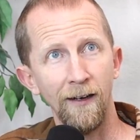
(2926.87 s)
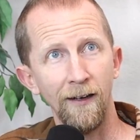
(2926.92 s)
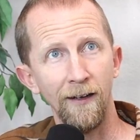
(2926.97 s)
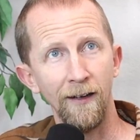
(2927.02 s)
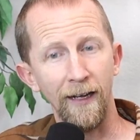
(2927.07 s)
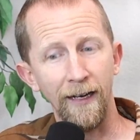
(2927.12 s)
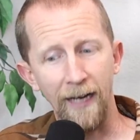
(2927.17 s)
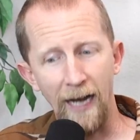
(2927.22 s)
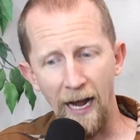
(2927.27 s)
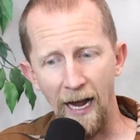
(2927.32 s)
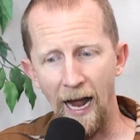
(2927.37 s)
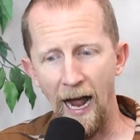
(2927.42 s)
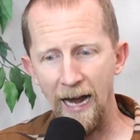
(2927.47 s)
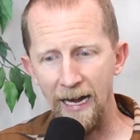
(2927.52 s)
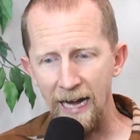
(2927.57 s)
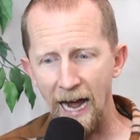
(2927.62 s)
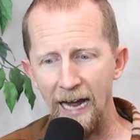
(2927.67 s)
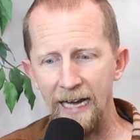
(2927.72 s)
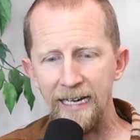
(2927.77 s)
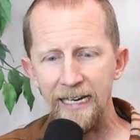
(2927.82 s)
like
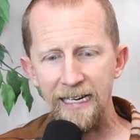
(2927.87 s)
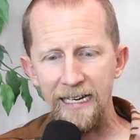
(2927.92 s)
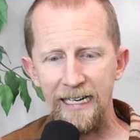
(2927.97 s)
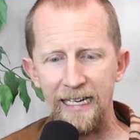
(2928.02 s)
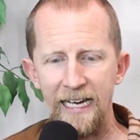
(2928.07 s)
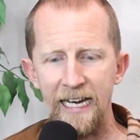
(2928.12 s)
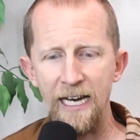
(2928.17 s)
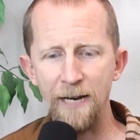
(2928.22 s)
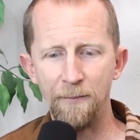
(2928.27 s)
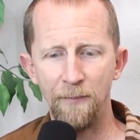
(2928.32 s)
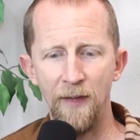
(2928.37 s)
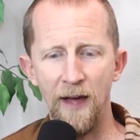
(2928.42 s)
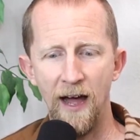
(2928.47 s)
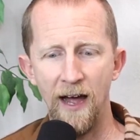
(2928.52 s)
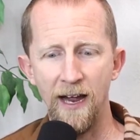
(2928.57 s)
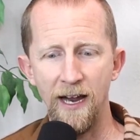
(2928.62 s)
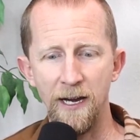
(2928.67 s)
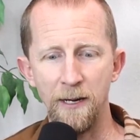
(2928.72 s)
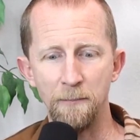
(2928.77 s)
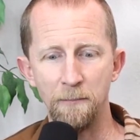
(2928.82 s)
I need to keep
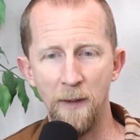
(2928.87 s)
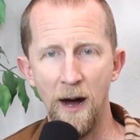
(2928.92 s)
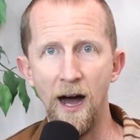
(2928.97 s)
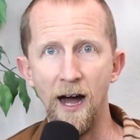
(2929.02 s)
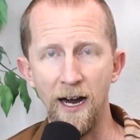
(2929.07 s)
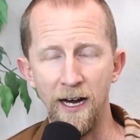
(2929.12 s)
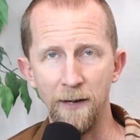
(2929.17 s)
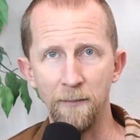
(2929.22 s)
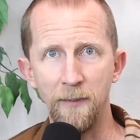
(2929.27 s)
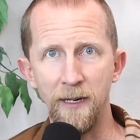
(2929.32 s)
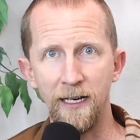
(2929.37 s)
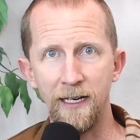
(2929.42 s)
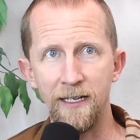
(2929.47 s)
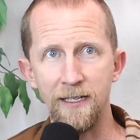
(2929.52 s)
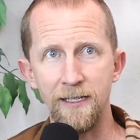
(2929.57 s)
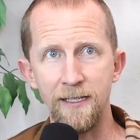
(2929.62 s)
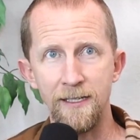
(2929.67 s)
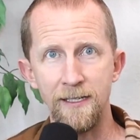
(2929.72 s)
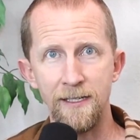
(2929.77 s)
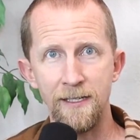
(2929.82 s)
that in mind,
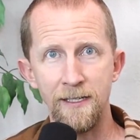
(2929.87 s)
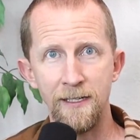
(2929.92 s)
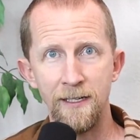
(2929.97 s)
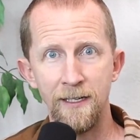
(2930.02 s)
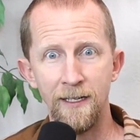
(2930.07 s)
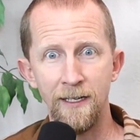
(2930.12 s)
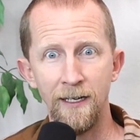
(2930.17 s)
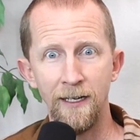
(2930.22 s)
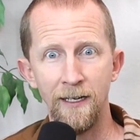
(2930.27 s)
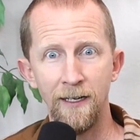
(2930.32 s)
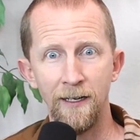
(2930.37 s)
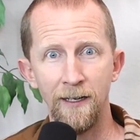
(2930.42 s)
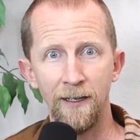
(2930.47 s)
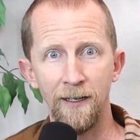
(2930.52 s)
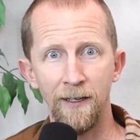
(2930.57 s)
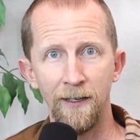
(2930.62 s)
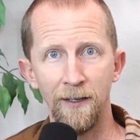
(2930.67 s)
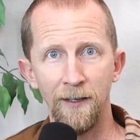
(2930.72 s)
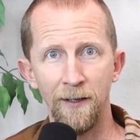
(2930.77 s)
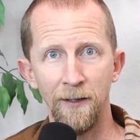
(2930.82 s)
because
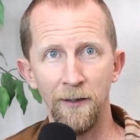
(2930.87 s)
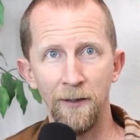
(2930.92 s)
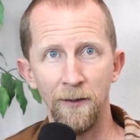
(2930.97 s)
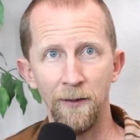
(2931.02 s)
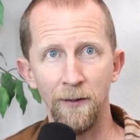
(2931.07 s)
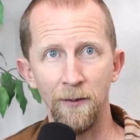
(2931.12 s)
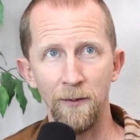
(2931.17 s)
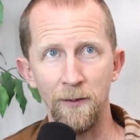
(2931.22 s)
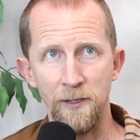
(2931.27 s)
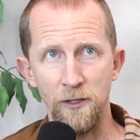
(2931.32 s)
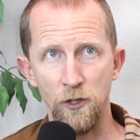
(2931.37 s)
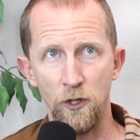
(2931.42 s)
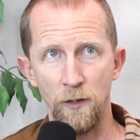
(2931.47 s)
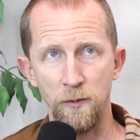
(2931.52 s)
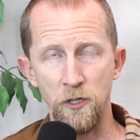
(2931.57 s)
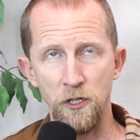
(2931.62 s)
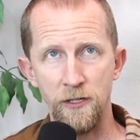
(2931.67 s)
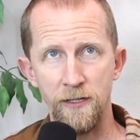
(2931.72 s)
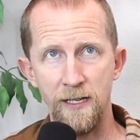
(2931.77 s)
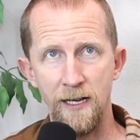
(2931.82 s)
what
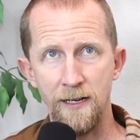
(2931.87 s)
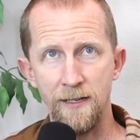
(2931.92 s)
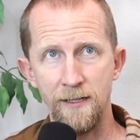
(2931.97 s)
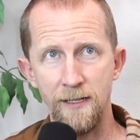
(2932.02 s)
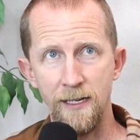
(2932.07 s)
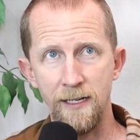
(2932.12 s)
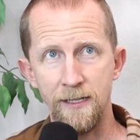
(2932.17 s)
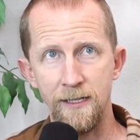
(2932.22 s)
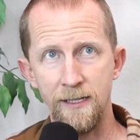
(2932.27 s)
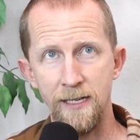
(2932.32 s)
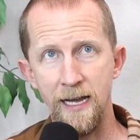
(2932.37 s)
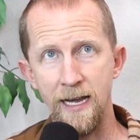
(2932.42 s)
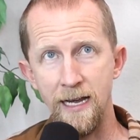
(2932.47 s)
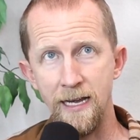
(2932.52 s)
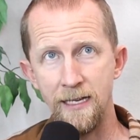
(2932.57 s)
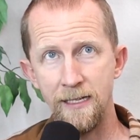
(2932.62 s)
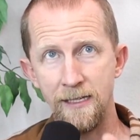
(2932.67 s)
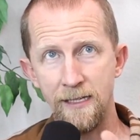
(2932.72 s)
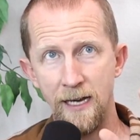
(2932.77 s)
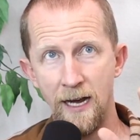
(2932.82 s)
scripture says, it's
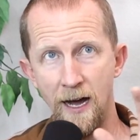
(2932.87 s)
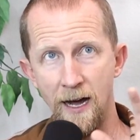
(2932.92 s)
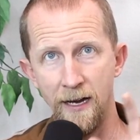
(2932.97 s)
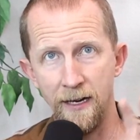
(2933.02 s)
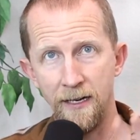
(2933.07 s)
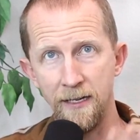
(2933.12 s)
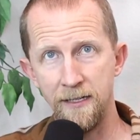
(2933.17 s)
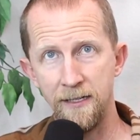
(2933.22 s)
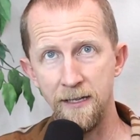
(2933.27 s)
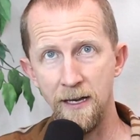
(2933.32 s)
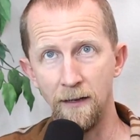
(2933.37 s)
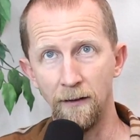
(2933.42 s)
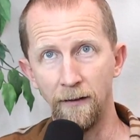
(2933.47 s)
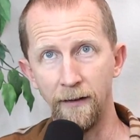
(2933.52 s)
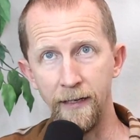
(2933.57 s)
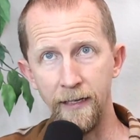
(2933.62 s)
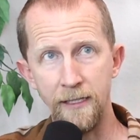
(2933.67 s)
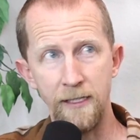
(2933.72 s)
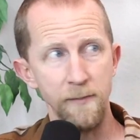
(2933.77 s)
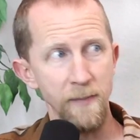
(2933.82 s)
his kindness that
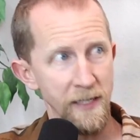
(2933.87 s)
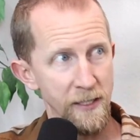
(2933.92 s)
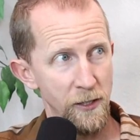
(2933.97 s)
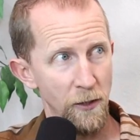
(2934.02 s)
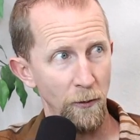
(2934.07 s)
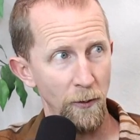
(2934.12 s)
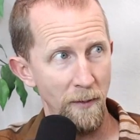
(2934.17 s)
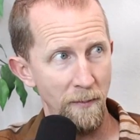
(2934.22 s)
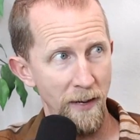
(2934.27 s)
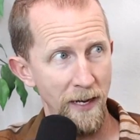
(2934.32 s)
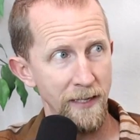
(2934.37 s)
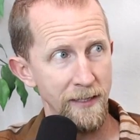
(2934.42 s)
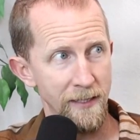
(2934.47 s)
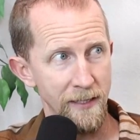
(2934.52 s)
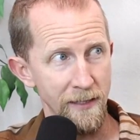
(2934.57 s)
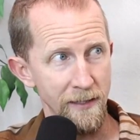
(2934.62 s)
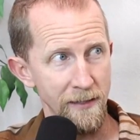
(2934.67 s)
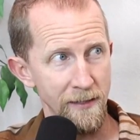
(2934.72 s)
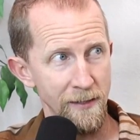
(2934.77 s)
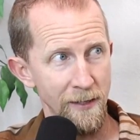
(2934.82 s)
leads me to
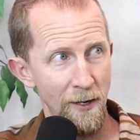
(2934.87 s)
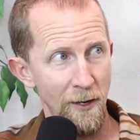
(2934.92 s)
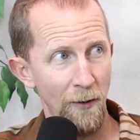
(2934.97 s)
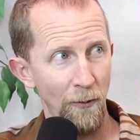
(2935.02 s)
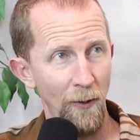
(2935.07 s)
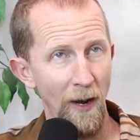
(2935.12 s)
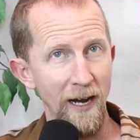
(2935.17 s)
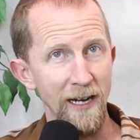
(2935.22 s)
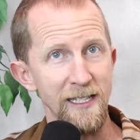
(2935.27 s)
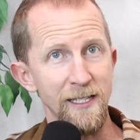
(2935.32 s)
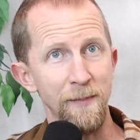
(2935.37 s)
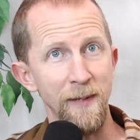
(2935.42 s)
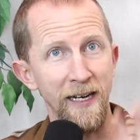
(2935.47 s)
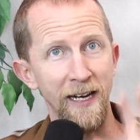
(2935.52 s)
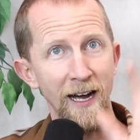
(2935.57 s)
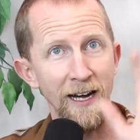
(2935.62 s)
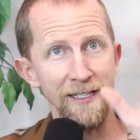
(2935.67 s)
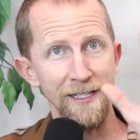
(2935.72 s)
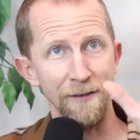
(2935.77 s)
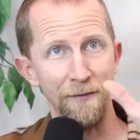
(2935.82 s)
repentance. Right. It's
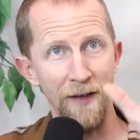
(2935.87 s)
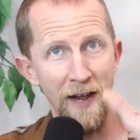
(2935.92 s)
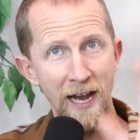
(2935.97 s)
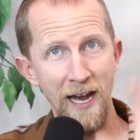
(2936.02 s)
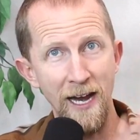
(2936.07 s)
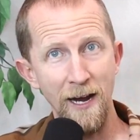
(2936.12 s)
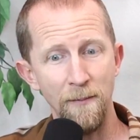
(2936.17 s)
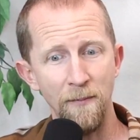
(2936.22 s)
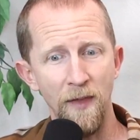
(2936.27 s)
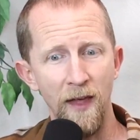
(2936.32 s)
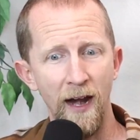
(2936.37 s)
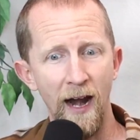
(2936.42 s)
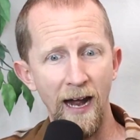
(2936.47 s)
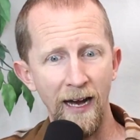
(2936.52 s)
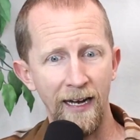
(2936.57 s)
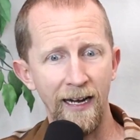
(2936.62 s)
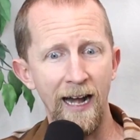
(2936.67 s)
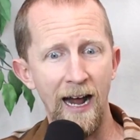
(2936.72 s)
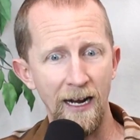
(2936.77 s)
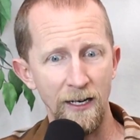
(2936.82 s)
because of him that I
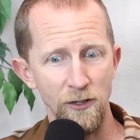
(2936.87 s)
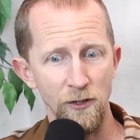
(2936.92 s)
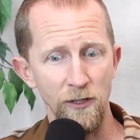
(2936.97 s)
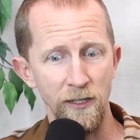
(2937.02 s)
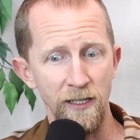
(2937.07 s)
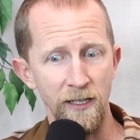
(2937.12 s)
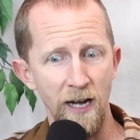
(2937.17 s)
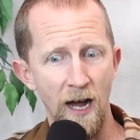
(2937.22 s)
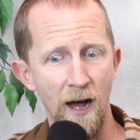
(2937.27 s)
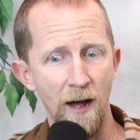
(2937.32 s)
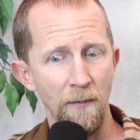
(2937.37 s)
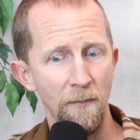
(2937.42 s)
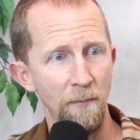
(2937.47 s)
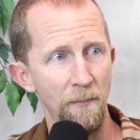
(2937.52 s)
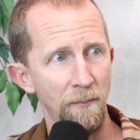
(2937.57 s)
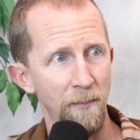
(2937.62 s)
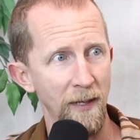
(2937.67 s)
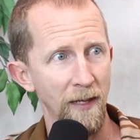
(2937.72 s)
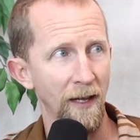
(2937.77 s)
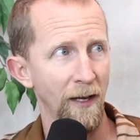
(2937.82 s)
can actually not
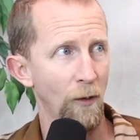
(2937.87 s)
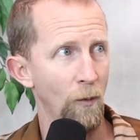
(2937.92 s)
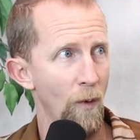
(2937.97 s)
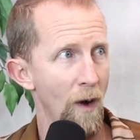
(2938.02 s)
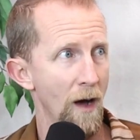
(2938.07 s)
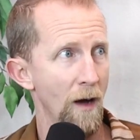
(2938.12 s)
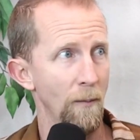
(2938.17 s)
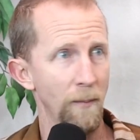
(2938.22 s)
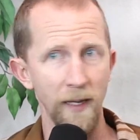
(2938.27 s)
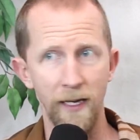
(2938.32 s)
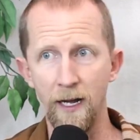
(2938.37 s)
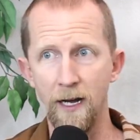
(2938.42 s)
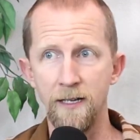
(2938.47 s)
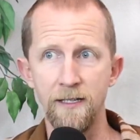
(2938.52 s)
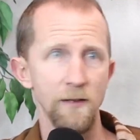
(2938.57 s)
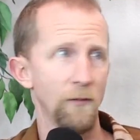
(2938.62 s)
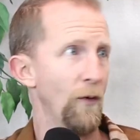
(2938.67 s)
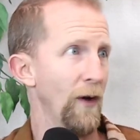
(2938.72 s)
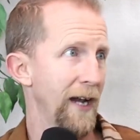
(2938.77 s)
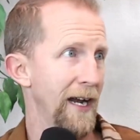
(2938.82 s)
be like, well,
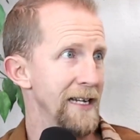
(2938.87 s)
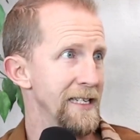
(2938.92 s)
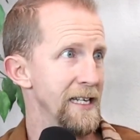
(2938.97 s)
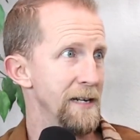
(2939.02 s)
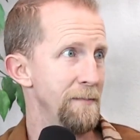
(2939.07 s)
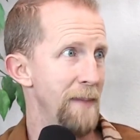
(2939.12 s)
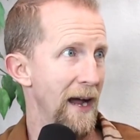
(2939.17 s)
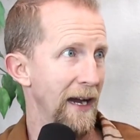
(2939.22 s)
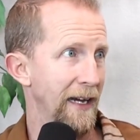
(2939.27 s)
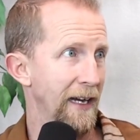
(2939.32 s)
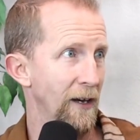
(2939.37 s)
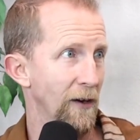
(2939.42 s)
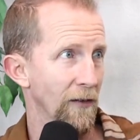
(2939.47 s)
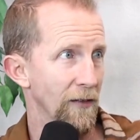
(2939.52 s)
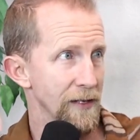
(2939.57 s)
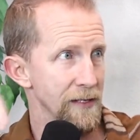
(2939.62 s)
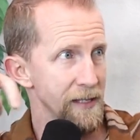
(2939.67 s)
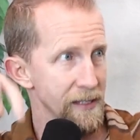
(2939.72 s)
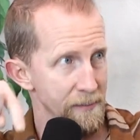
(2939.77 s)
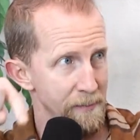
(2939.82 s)
because of what I did back here,
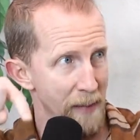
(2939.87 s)
this is